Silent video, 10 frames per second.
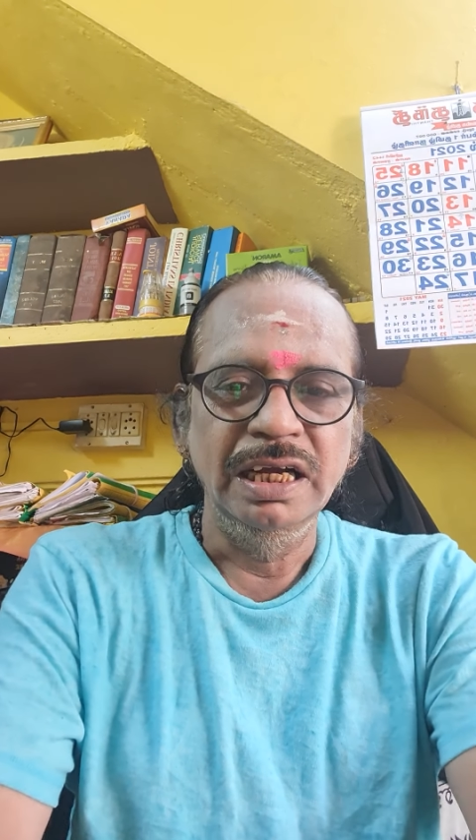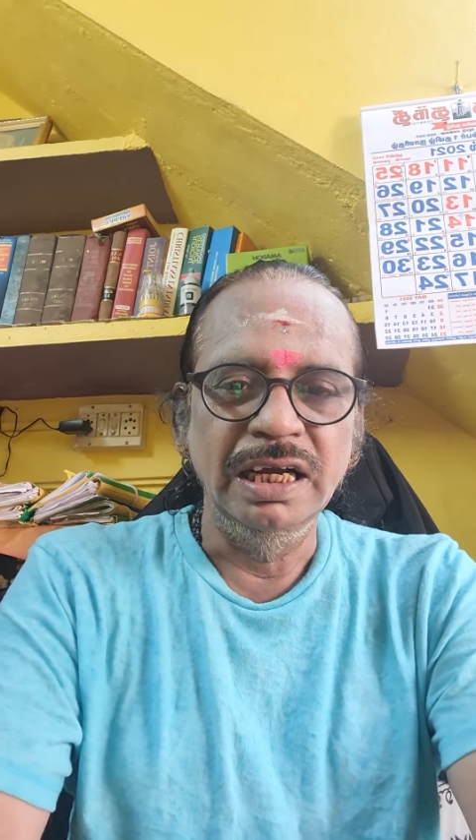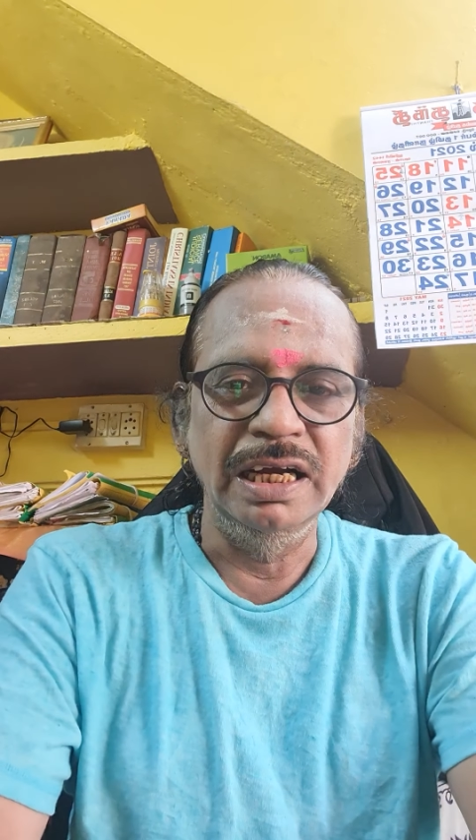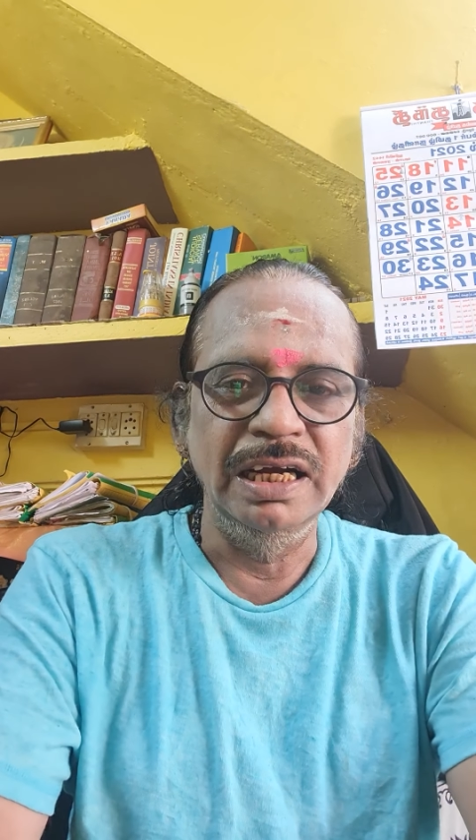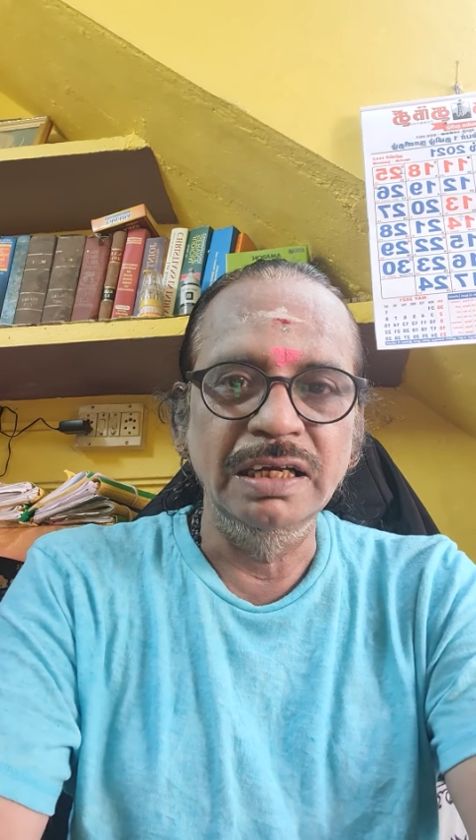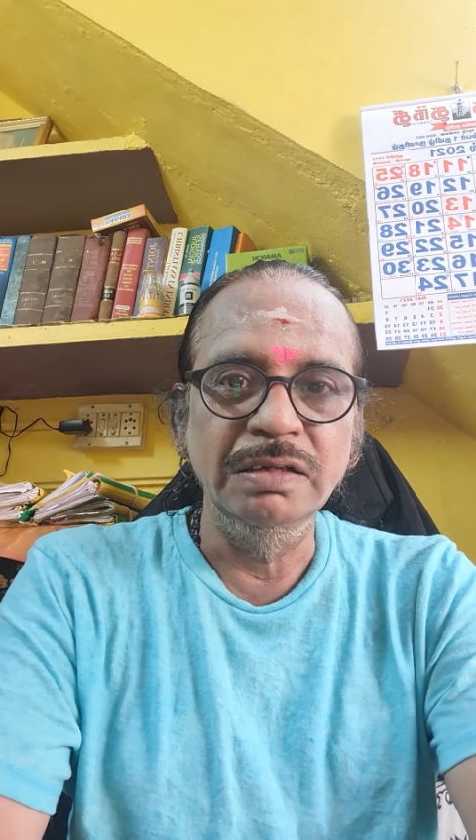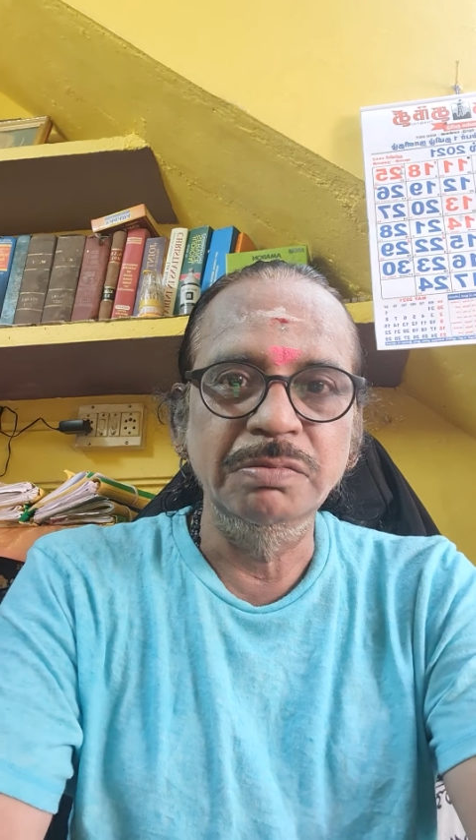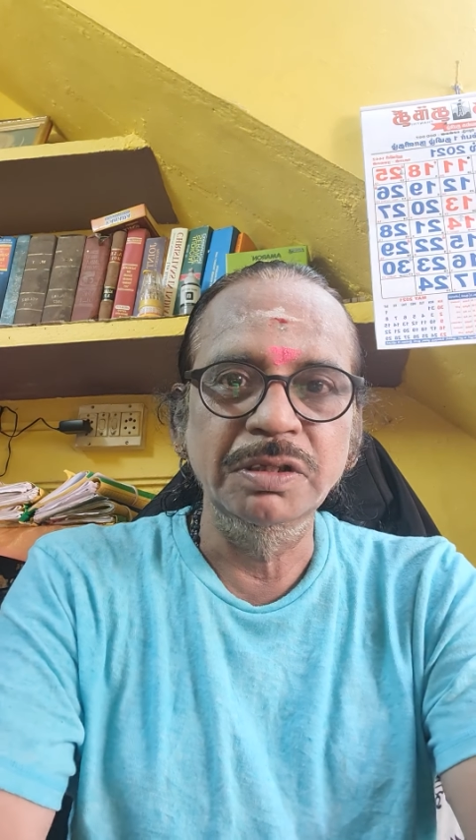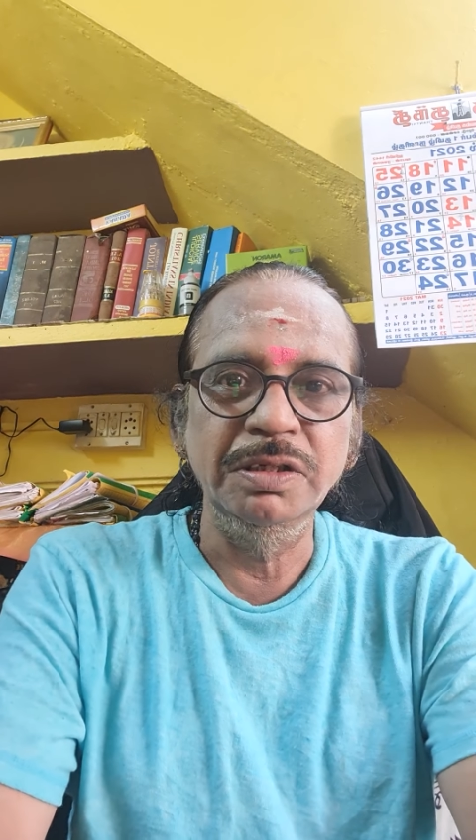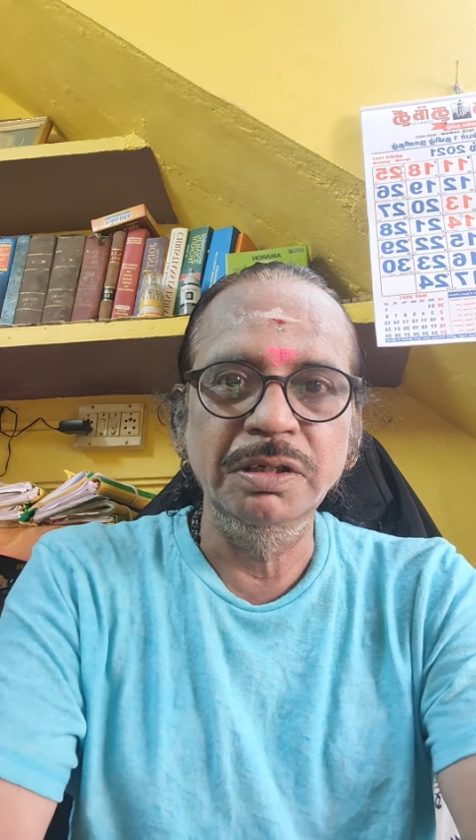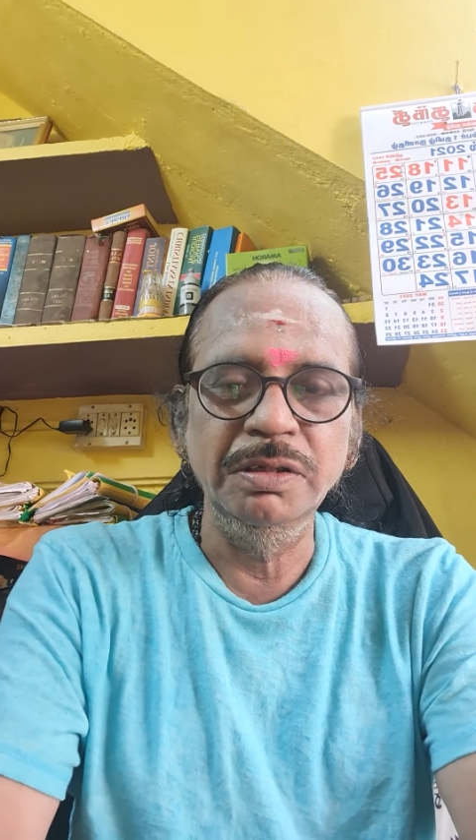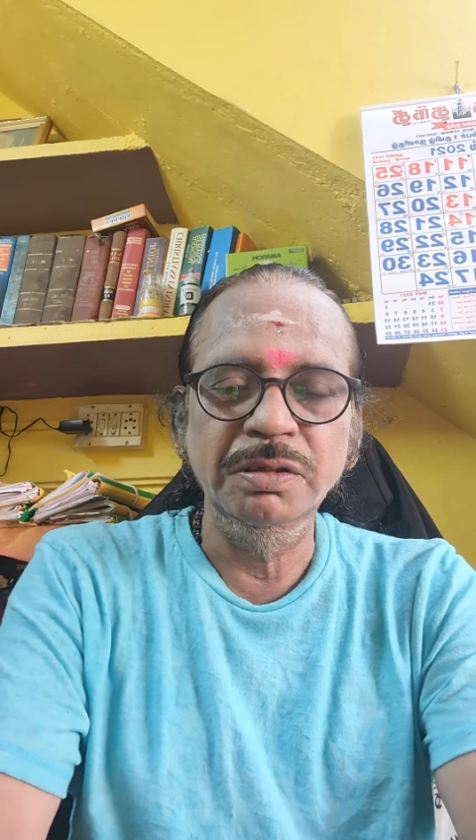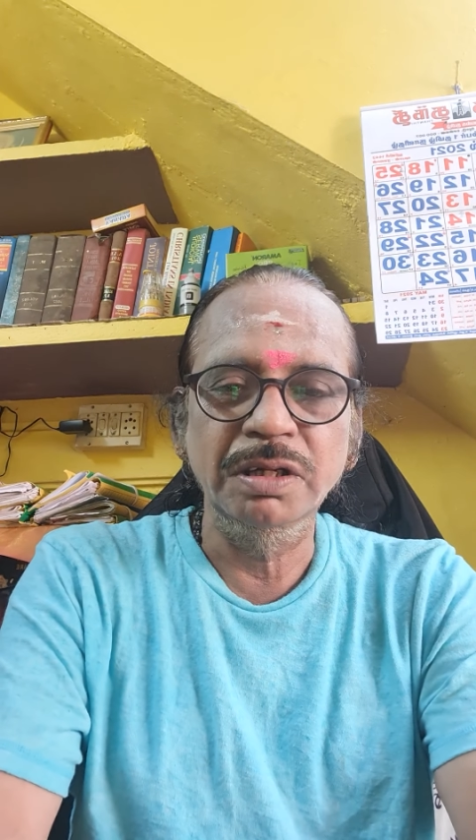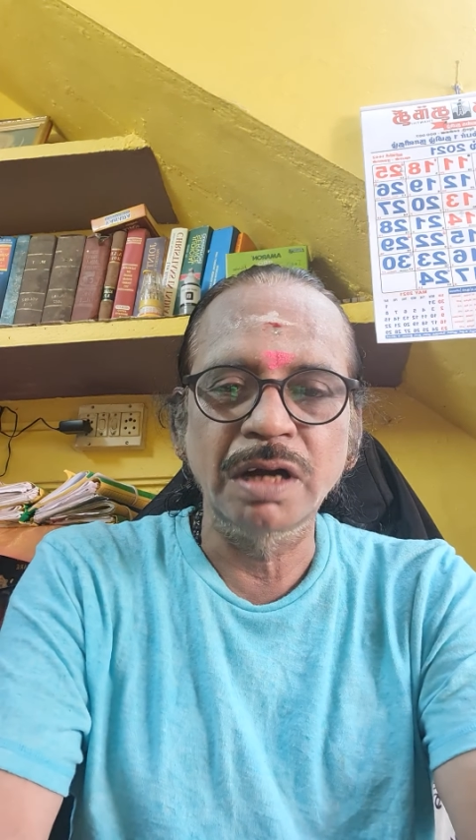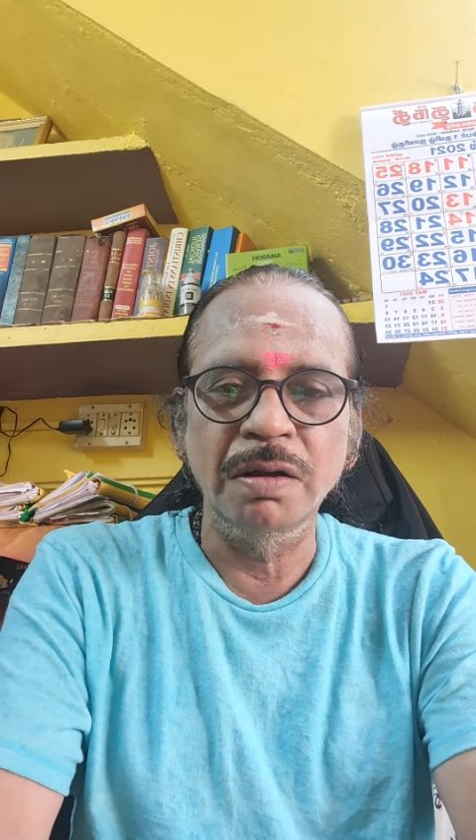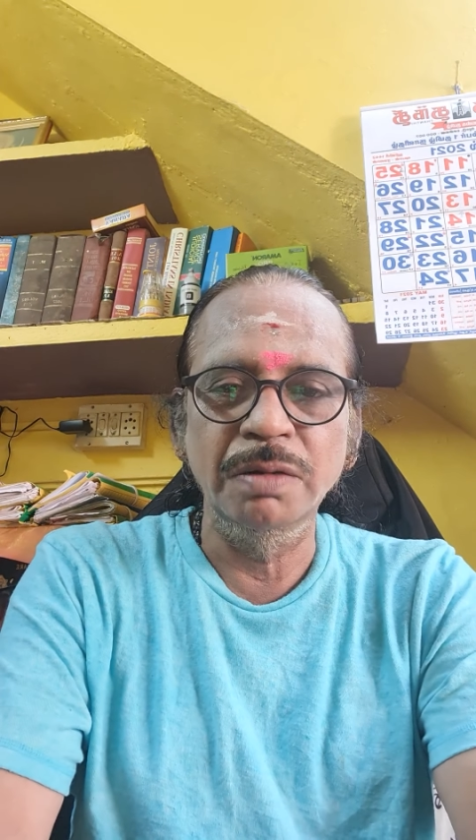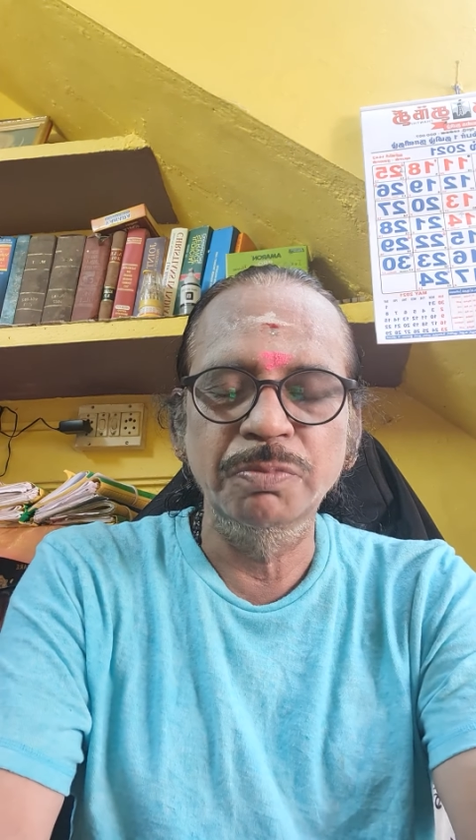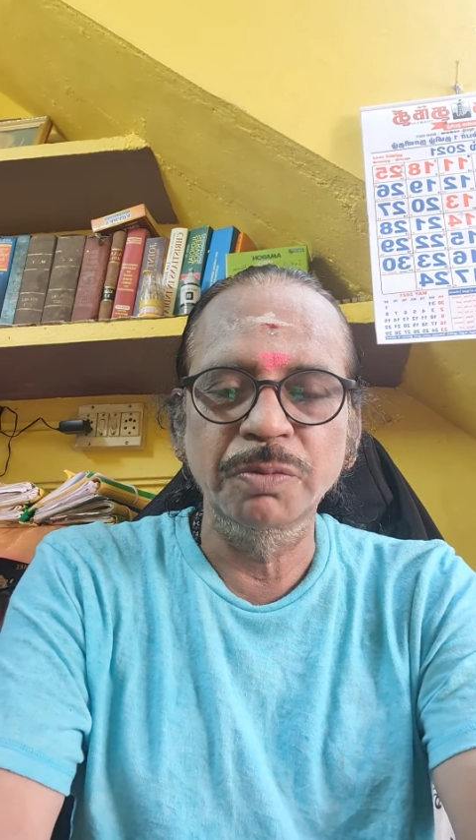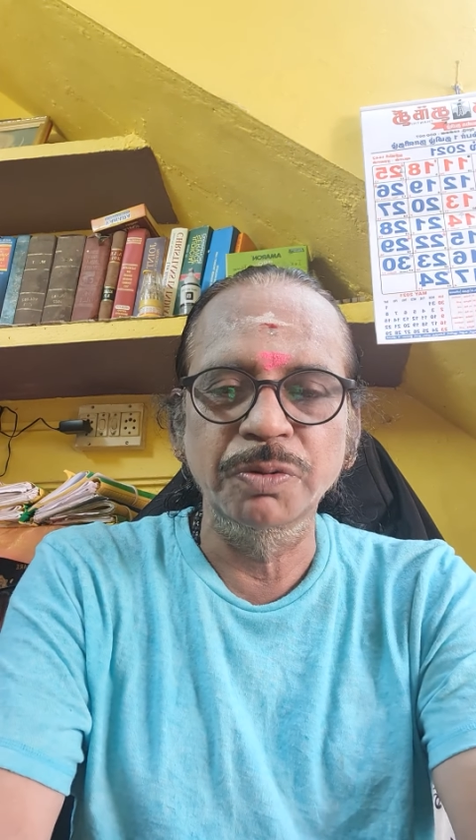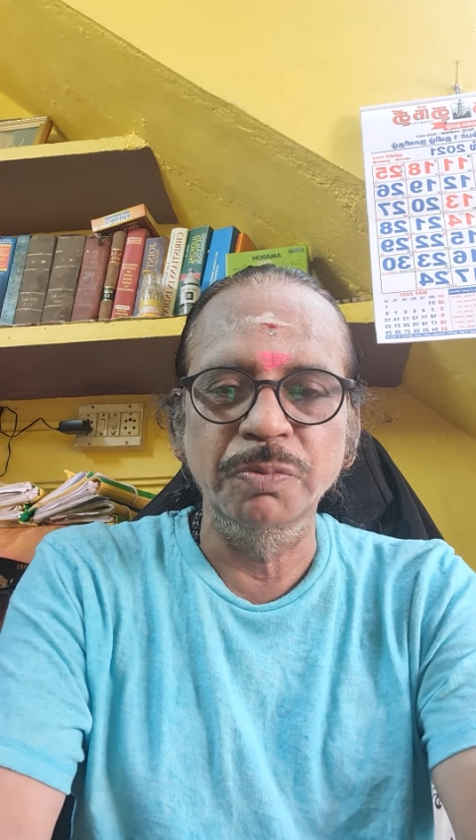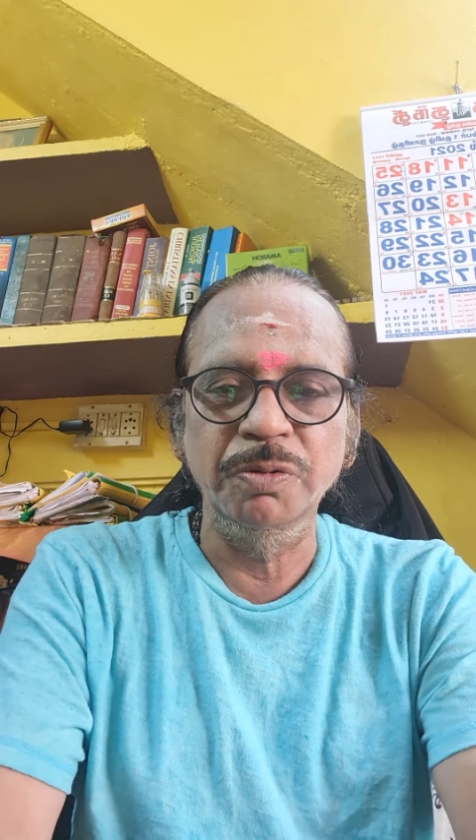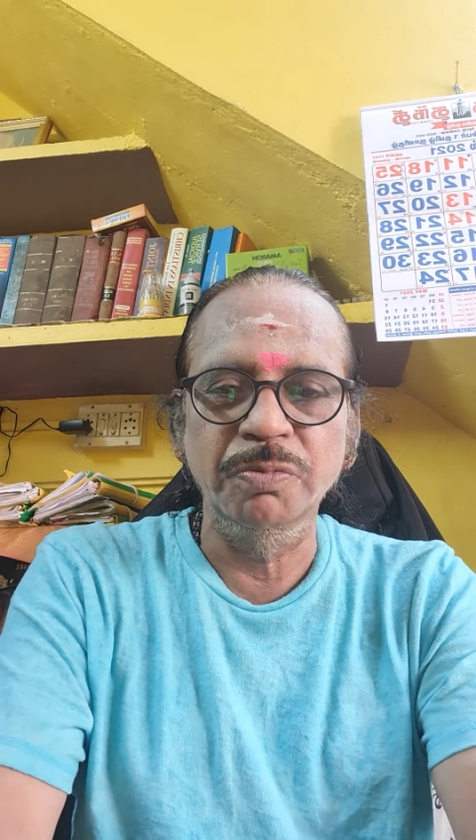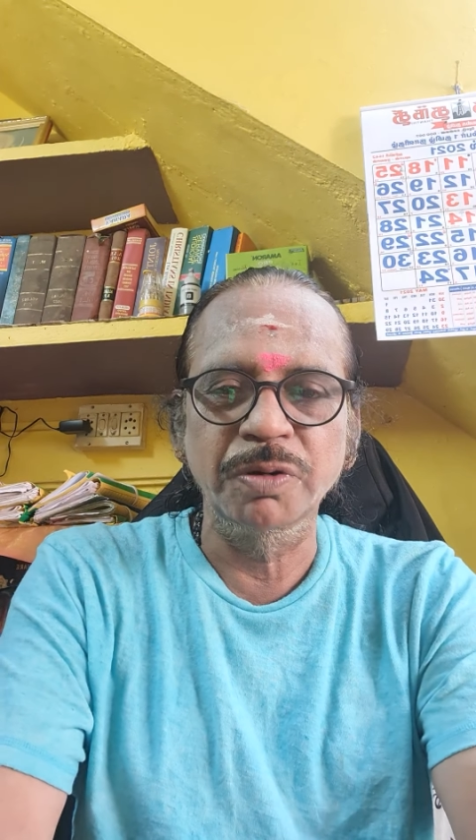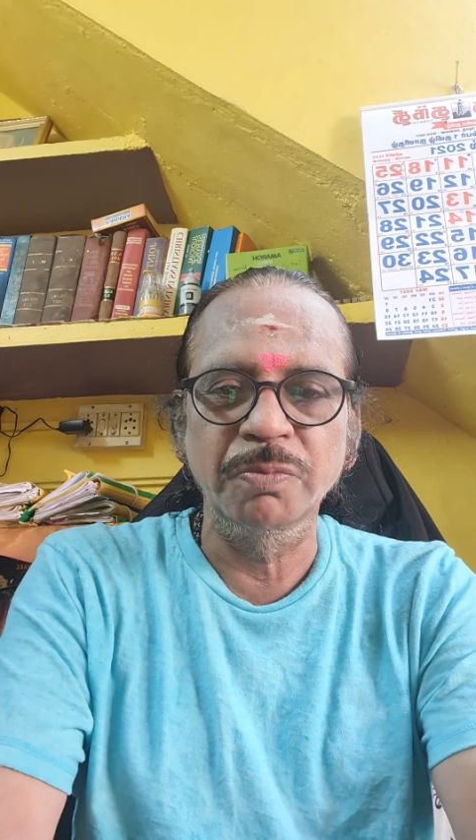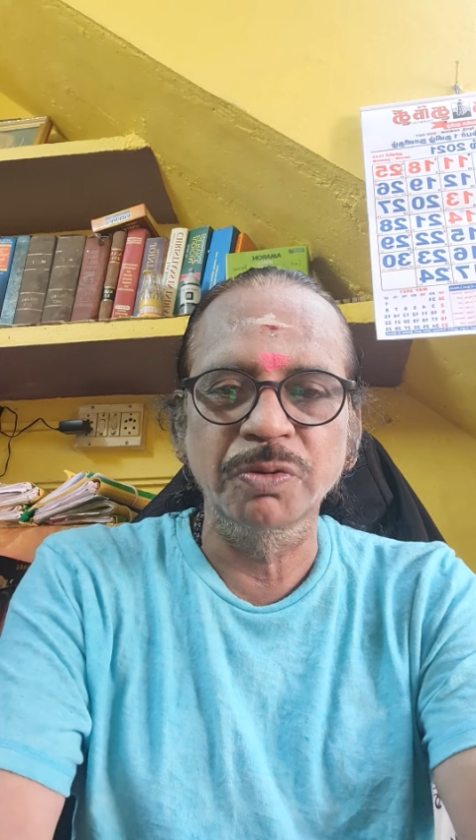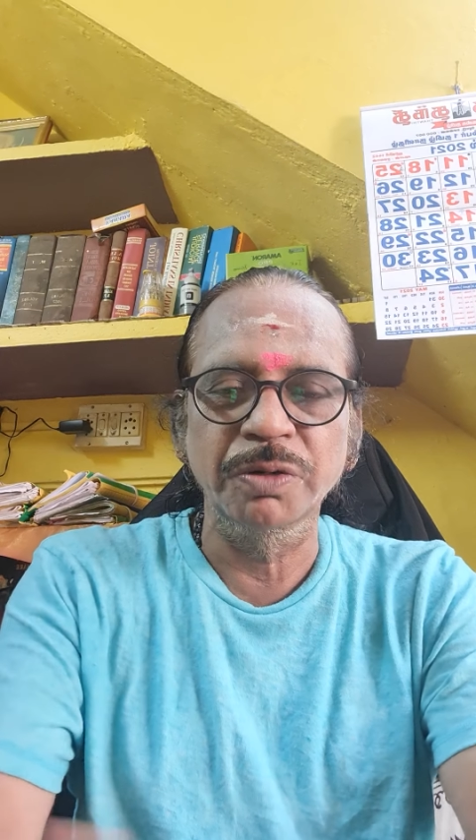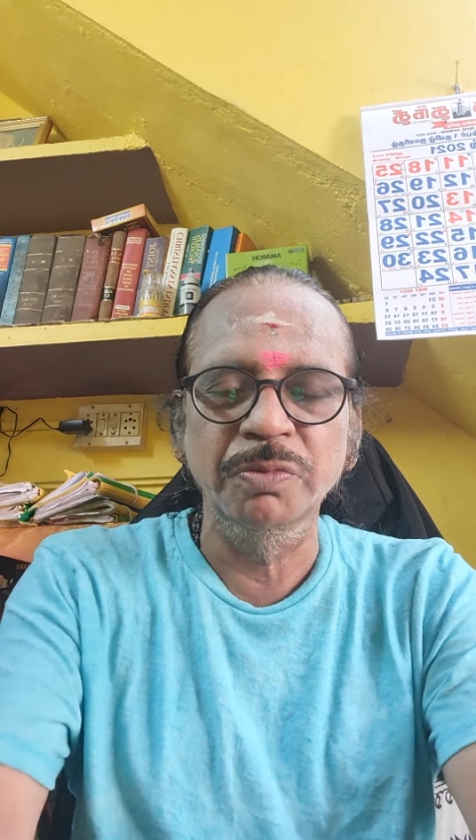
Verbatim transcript: the people from